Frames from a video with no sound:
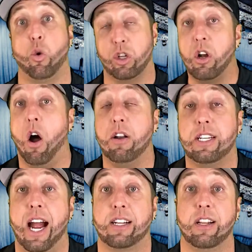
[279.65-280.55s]
or
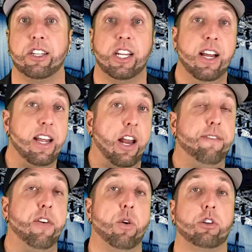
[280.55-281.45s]
contact us,
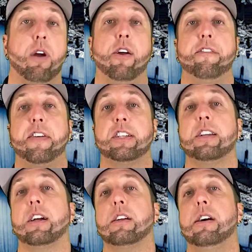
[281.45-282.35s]
info at
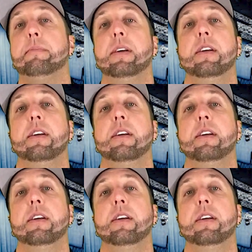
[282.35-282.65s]
cryoeffects.com.